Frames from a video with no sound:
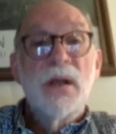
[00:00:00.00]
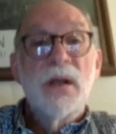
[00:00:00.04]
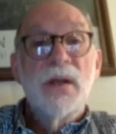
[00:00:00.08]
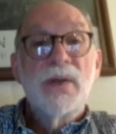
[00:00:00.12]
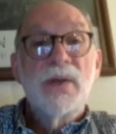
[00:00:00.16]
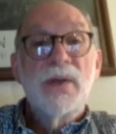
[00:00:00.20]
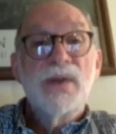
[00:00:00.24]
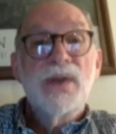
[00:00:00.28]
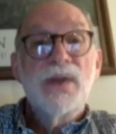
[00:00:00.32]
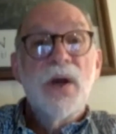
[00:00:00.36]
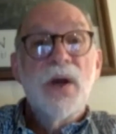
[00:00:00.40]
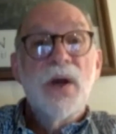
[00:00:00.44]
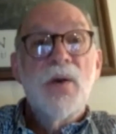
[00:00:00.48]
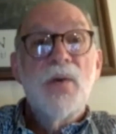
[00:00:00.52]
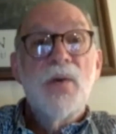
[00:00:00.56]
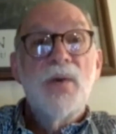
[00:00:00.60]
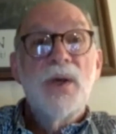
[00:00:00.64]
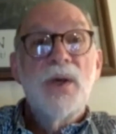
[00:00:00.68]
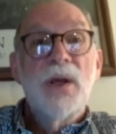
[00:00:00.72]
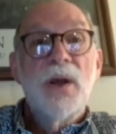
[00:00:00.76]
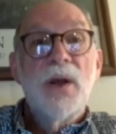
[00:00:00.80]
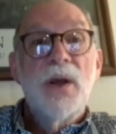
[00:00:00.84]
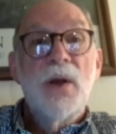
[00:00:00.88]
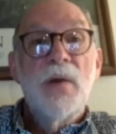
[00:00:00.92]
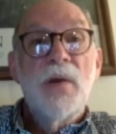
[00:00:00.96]
So,
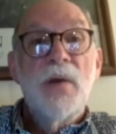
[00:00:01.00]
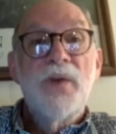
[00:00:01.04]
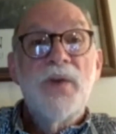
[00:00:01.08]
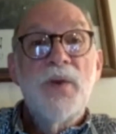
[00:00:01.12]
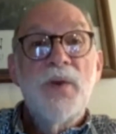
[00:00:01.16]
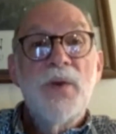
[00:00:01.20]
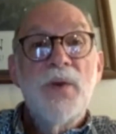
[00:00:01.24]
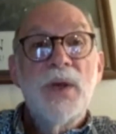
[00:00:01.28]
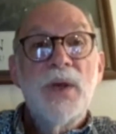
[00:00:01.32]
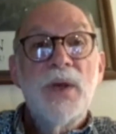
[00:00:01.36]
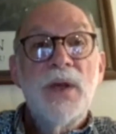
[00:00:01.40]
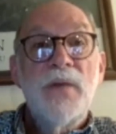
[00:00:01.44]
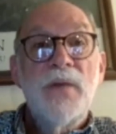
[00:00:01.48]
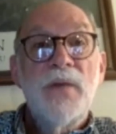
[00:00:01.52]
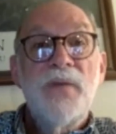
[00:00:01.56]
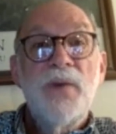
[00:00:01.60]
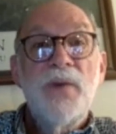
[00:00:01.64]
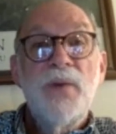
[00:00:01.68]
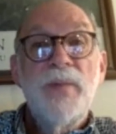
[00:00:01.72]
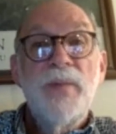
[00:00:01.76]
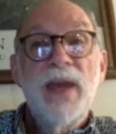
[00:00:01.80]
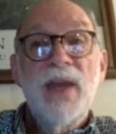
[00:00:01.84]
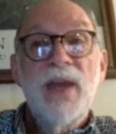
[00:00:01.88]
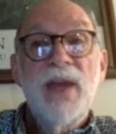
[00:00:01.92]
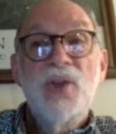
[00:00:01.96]
if
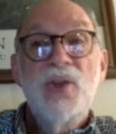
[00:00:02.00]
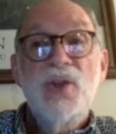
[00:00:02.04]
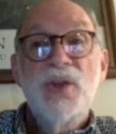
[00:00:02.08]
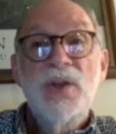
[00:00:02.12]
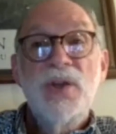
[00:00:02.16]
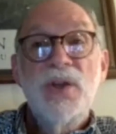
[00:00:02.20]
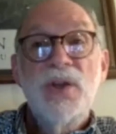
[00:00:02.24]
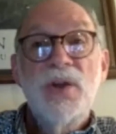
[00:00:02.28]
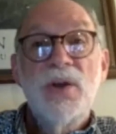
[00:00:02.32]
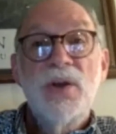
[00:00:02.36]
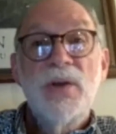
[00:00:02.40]
you mention